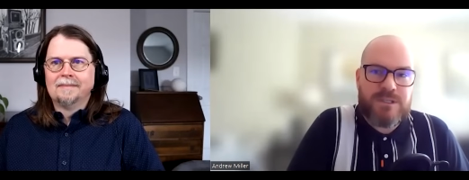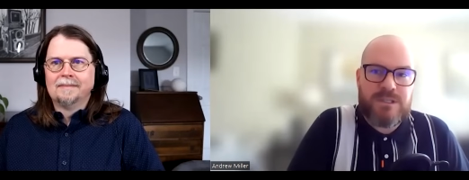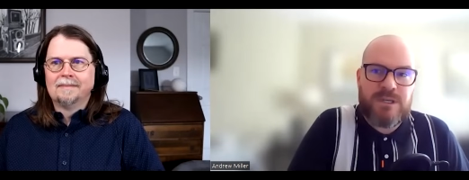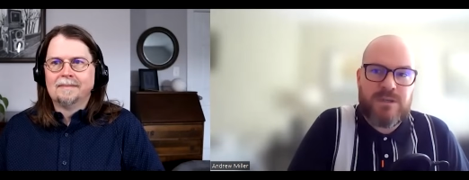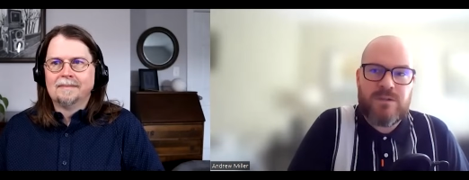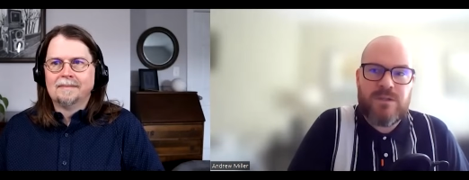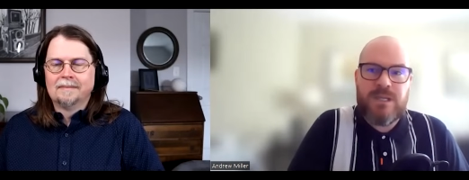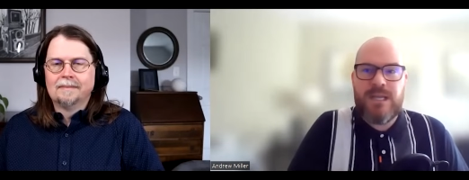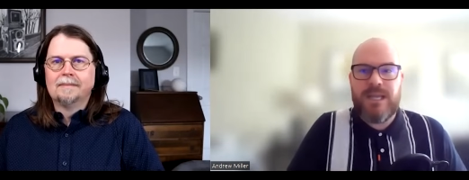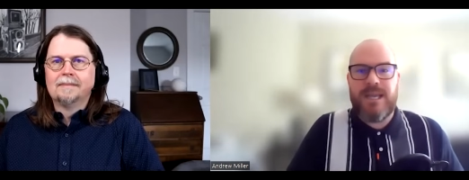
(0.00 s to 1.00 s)
Speaker 1: Excel
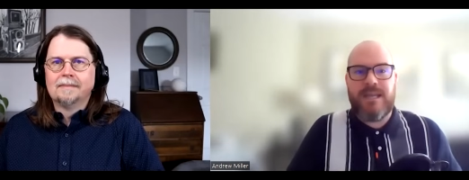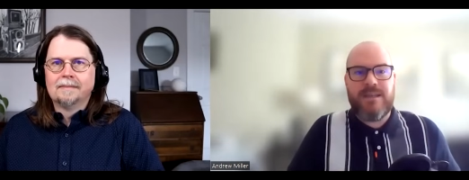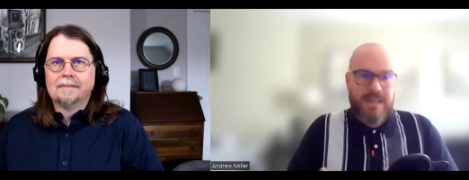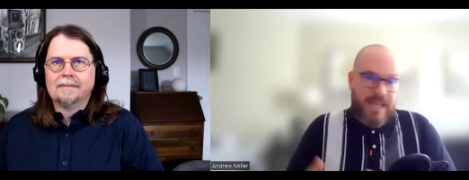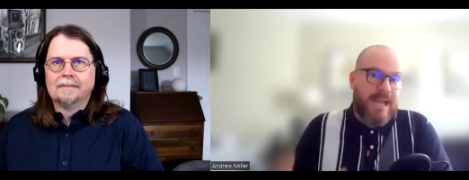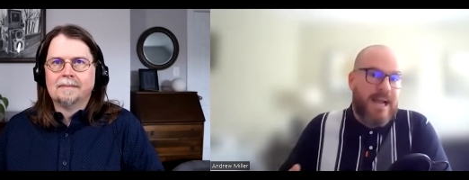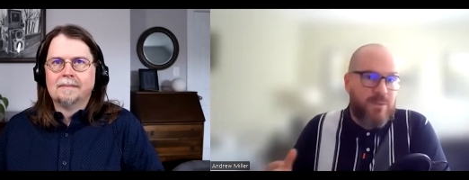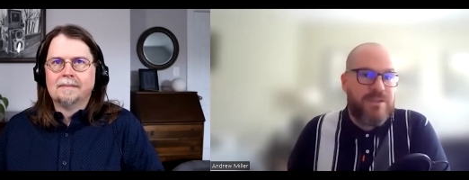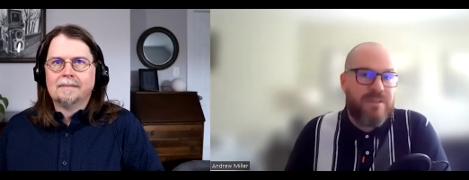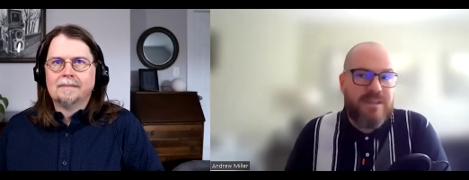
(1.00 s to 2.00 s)
and
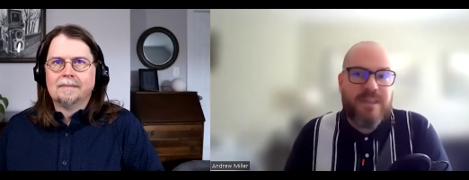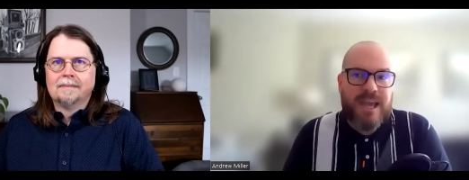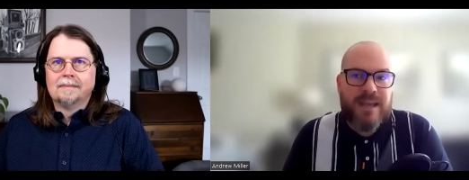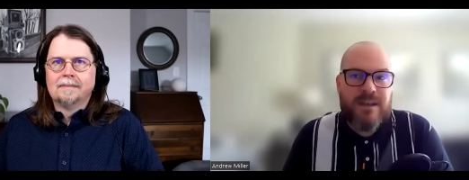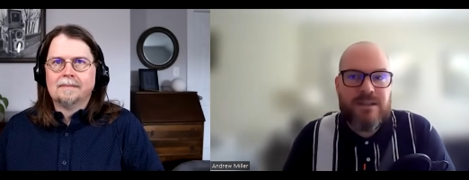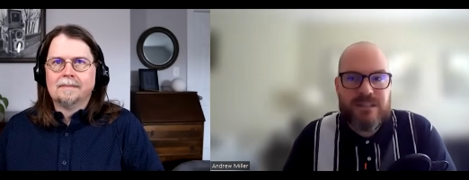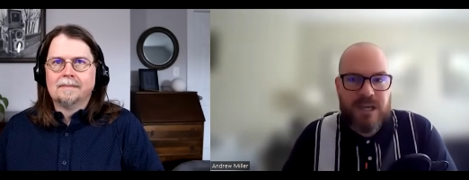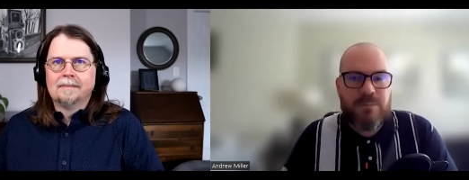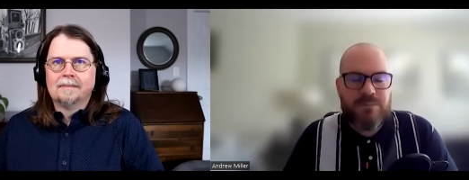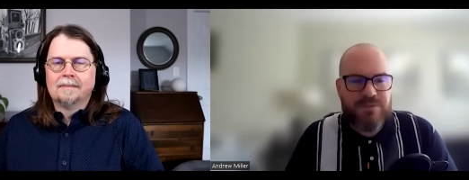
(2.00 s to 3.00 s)
AI within that
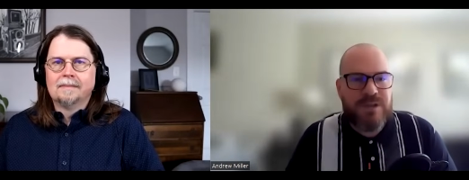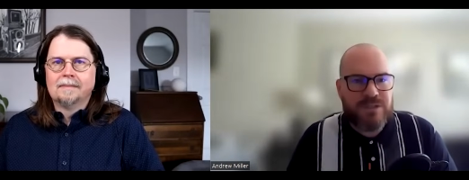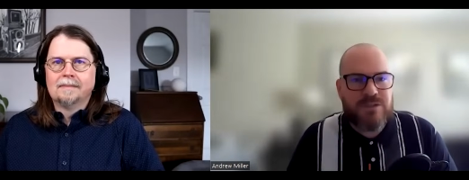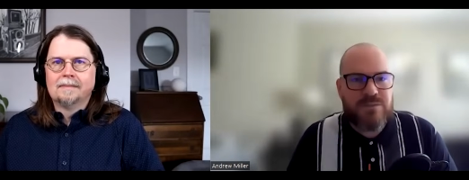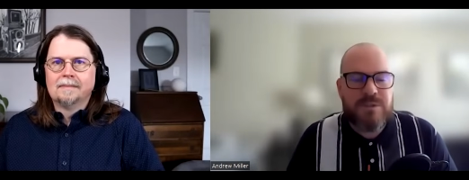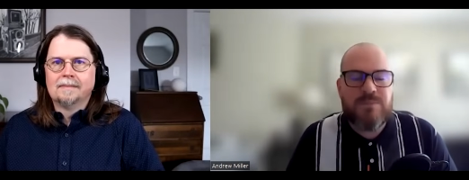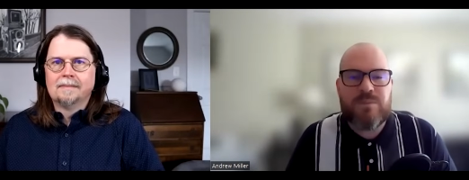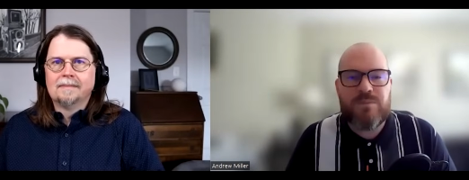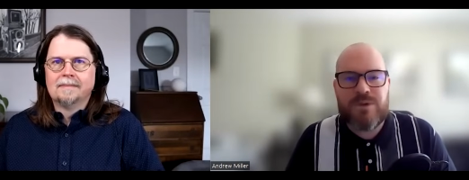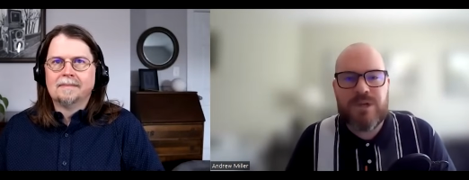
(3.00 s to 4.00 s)
to help professionals be
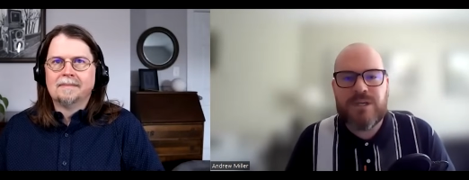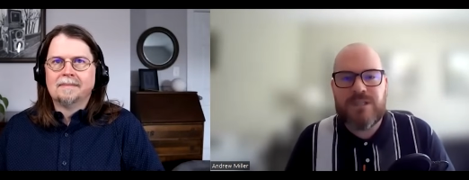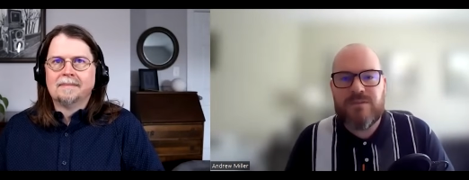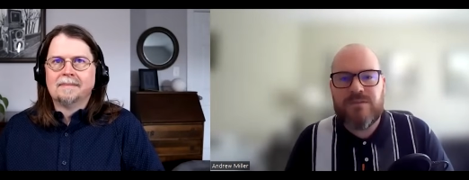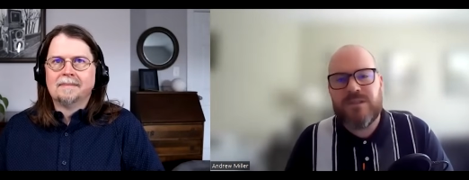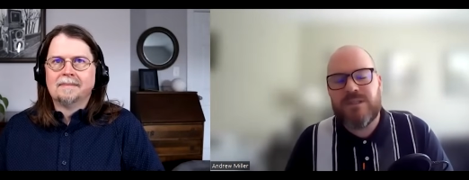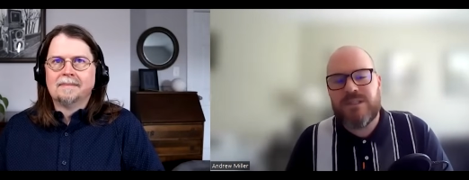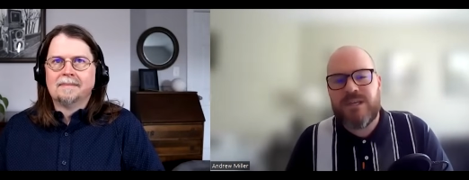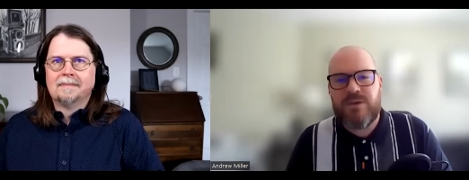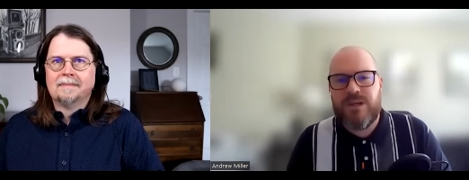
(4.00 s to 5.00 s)
more productive.
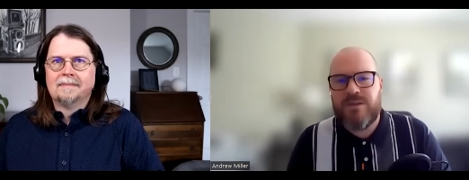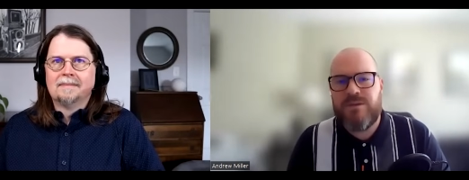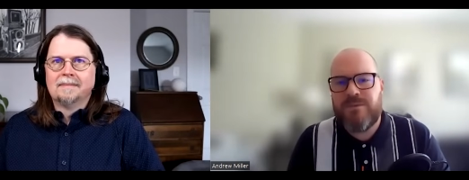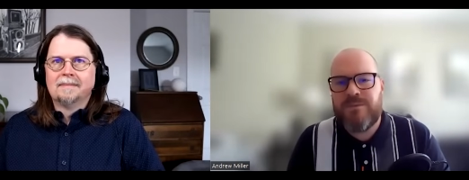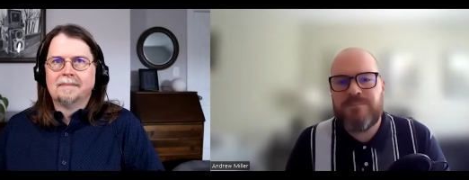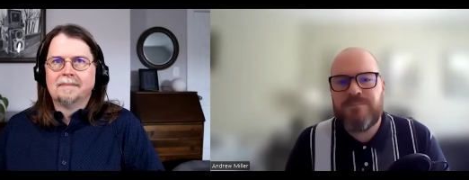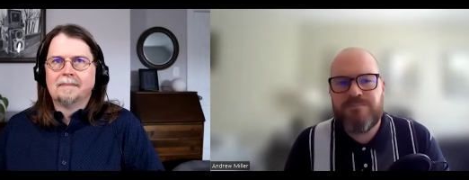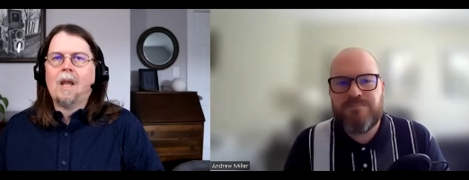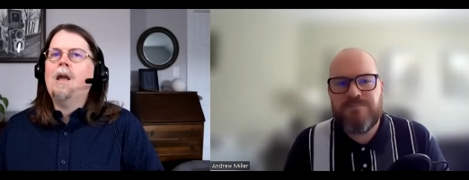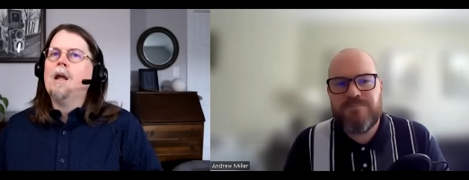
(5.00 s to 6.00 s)
Is that right?
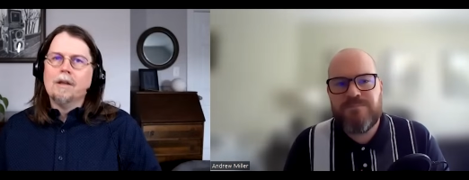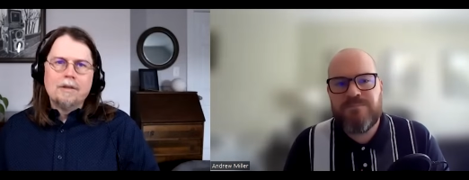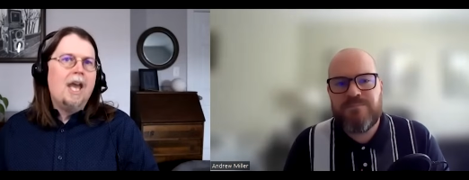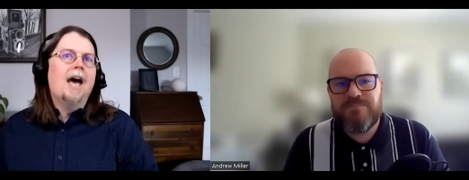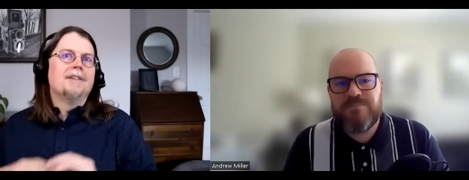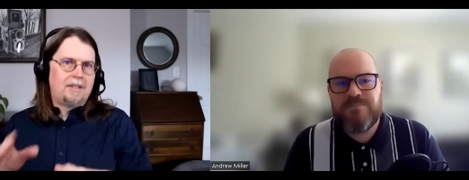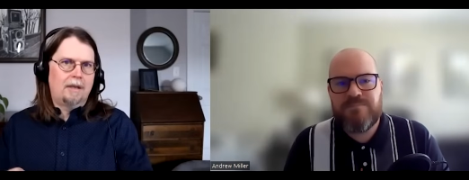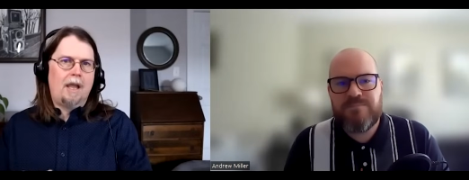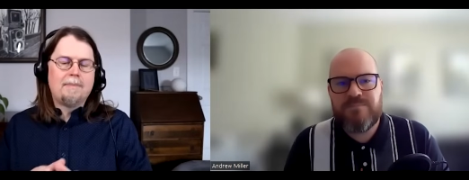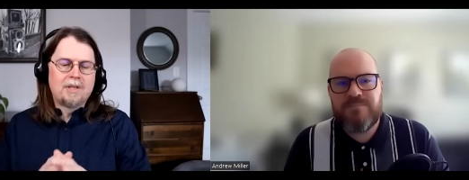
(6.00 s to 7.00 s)
Speaker 2: Yes,
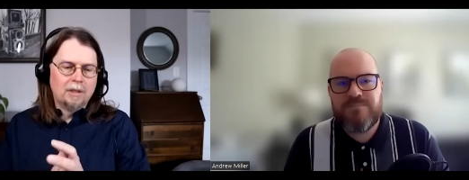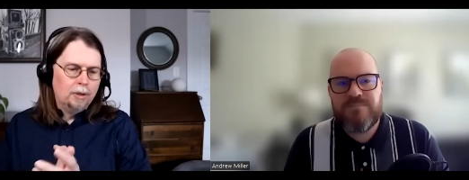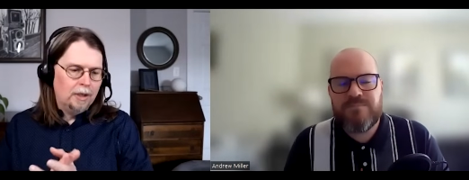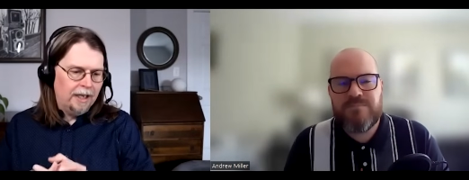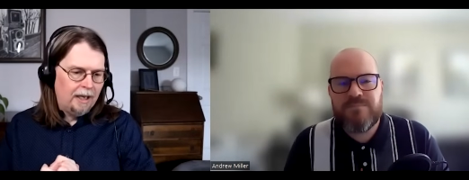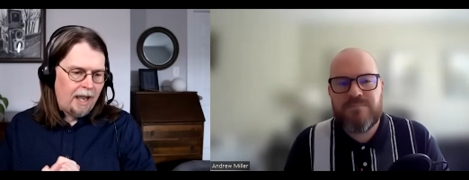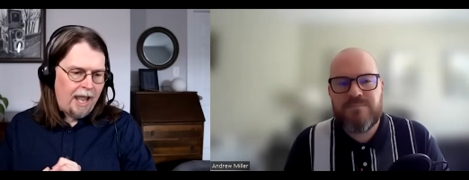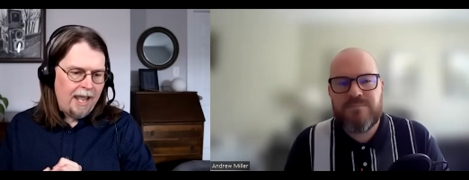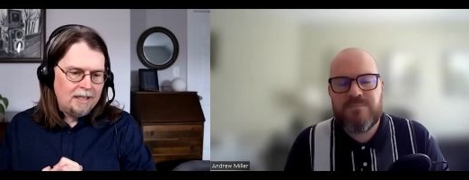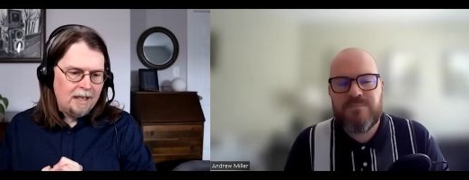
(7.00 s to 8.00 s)
absolutely.
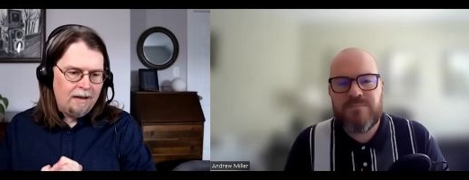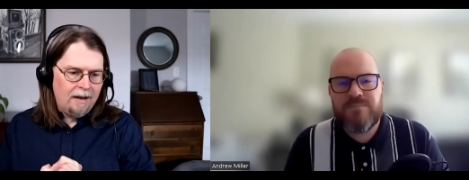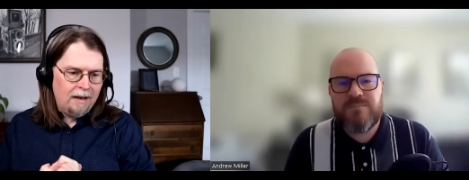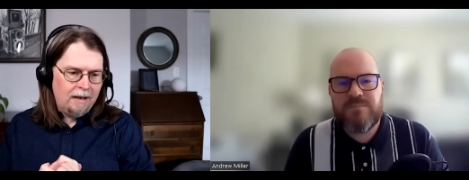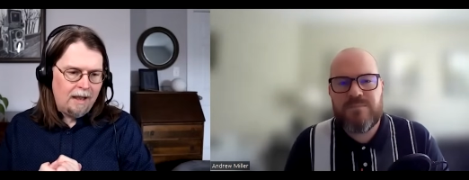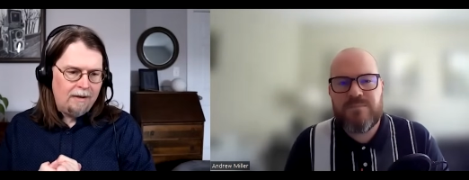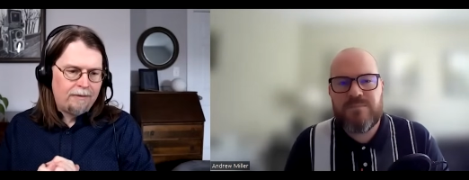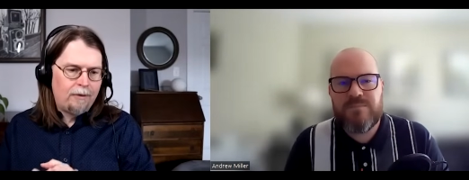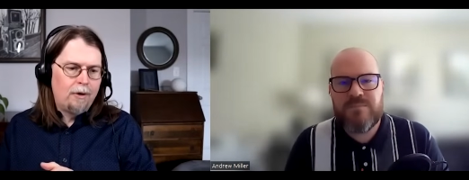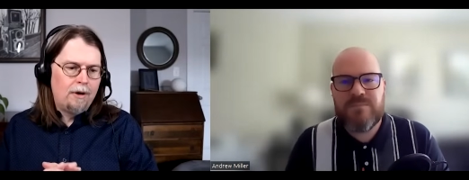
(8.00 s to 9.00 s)
And
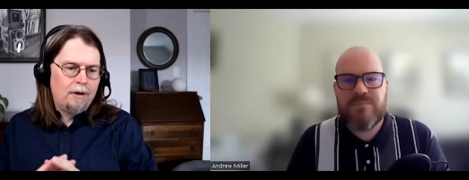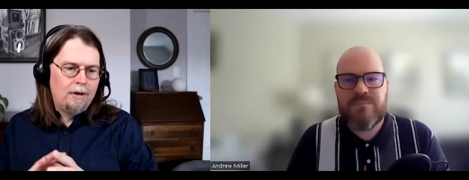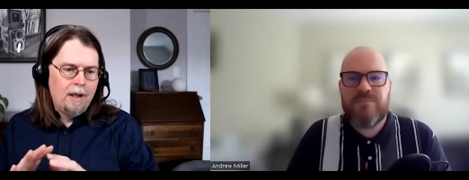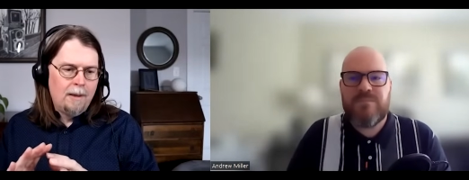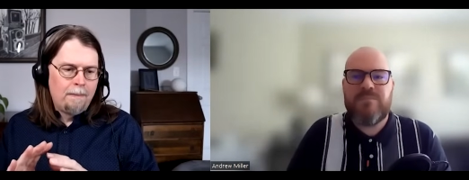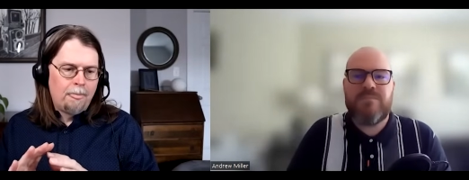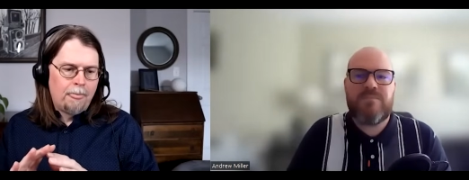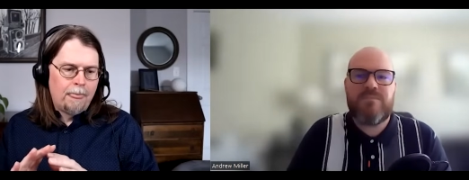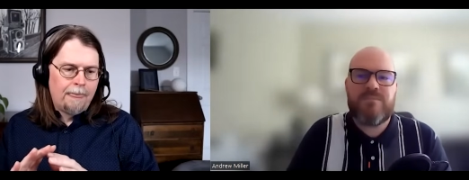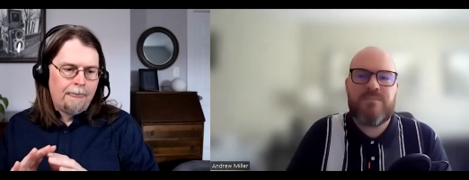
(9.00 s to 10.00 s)
for
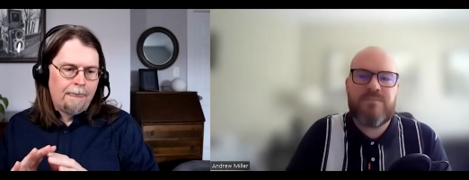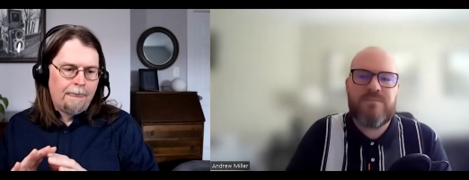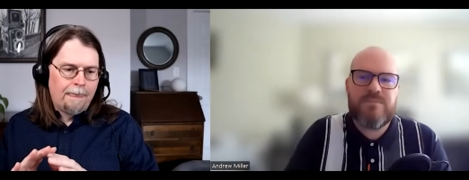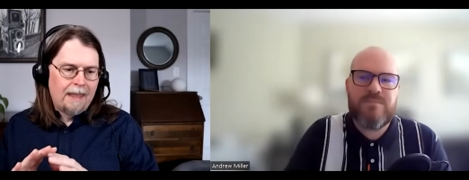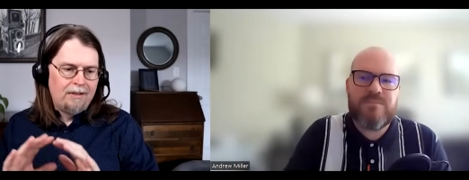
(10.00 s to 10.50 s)
the